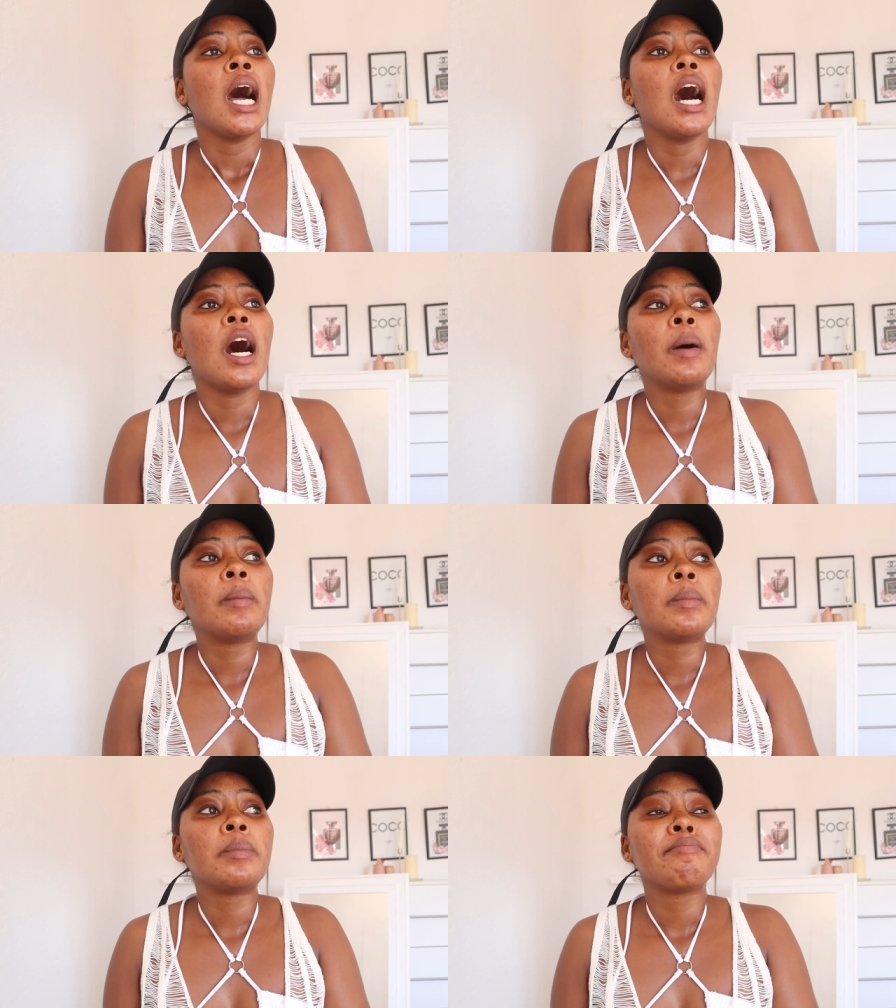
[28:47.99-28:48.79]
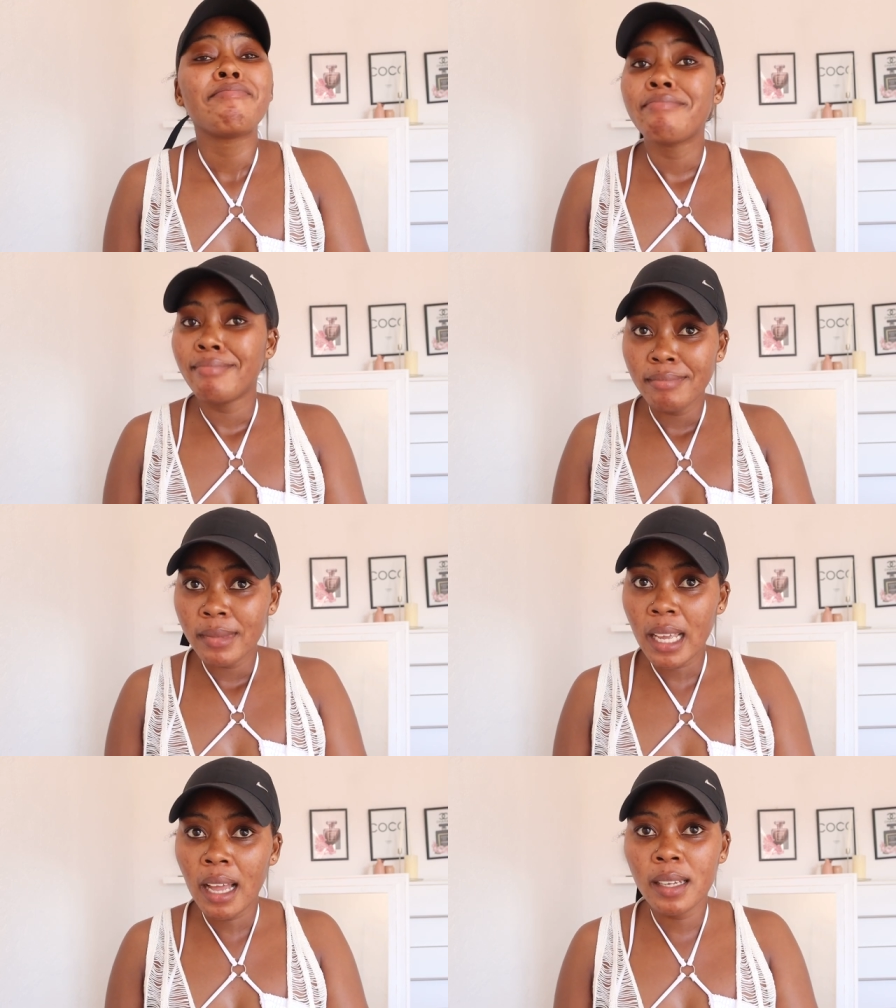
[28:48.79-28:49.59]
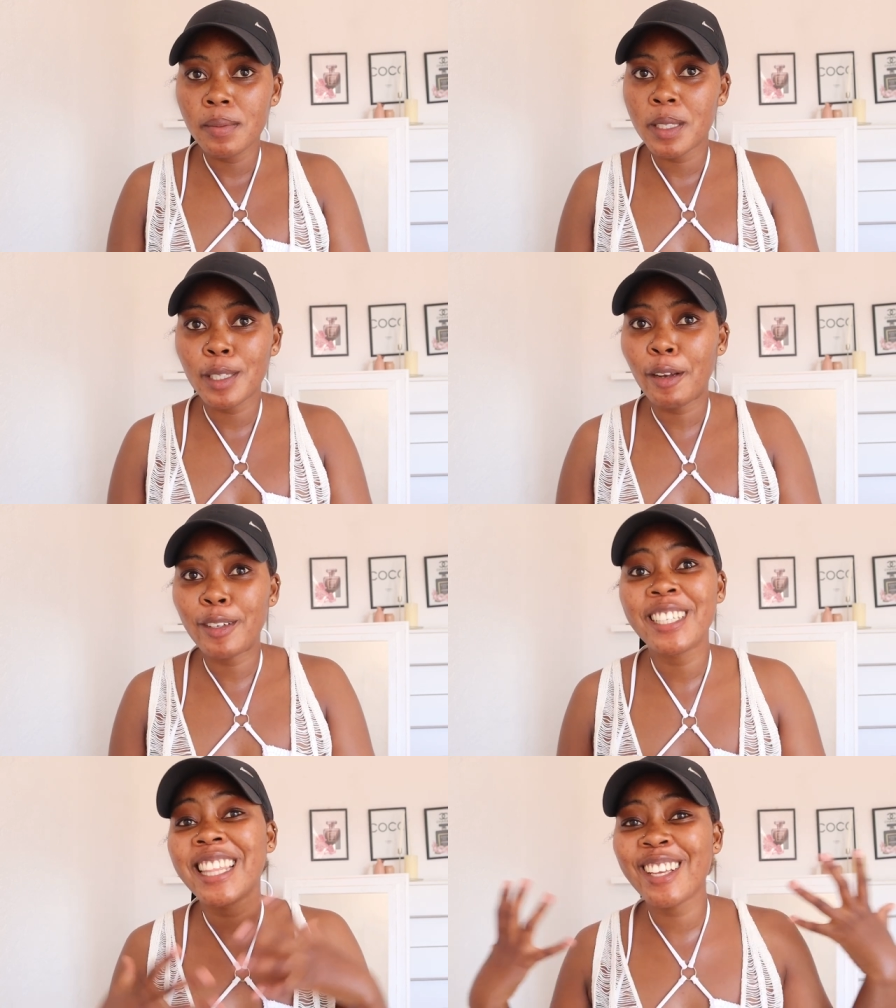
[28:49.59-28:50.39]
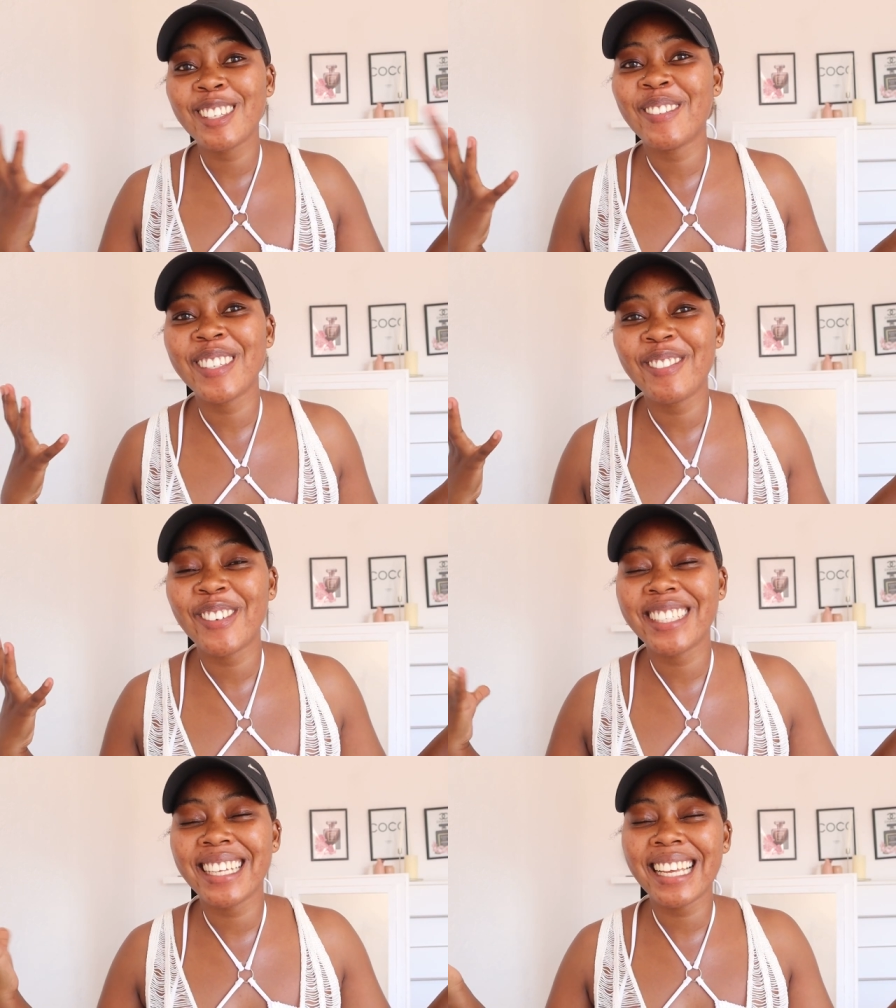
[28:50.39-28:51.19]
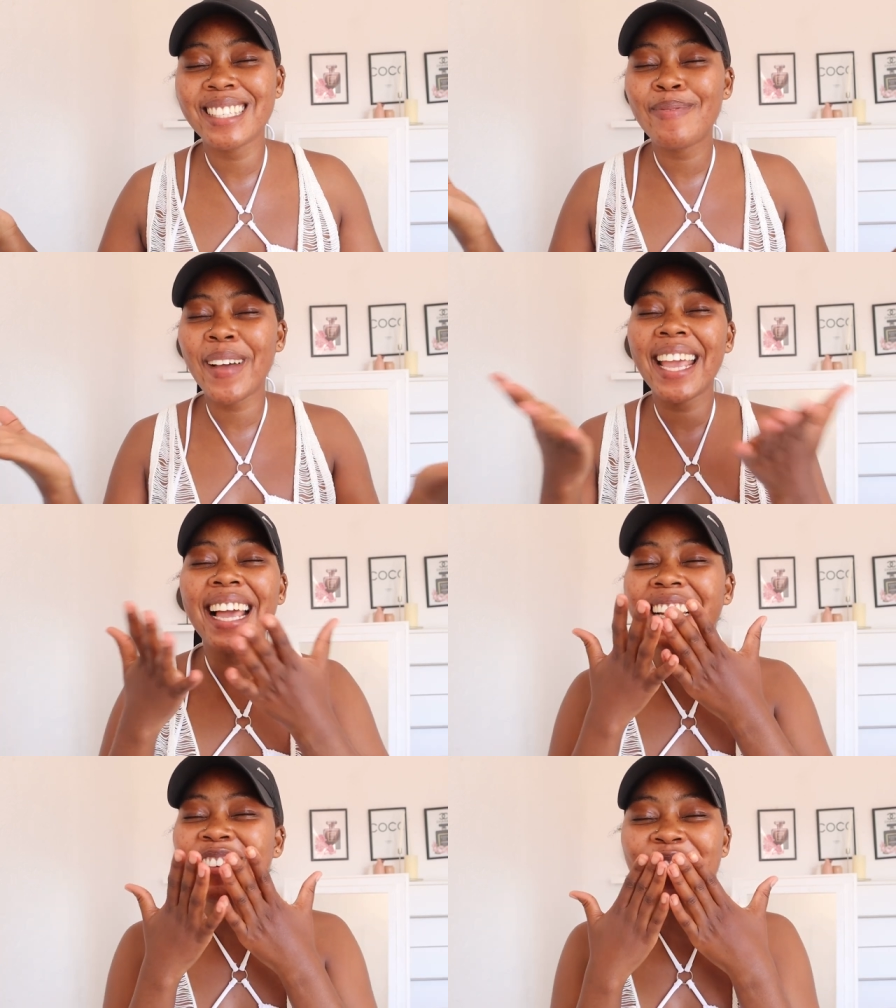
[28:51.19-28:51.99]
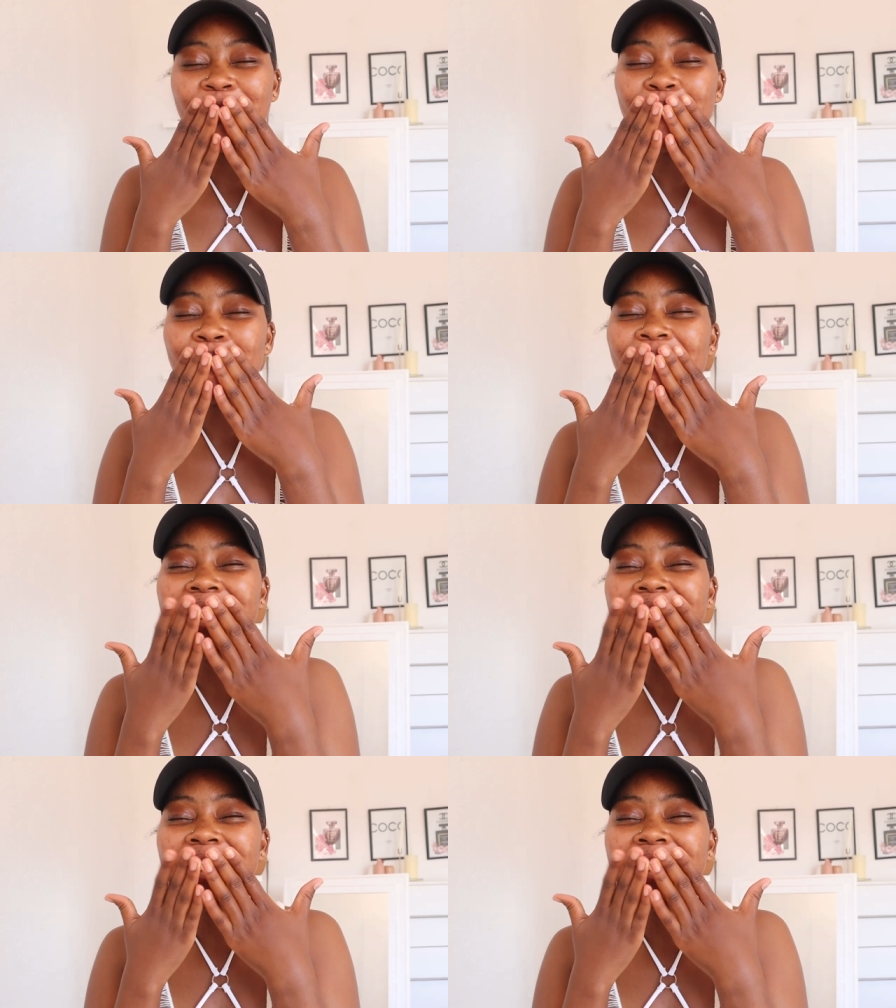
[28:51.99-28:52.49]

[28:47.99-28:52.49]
Yeah, it means a lot. Thank you so much for watching, guys. Bye. I love you.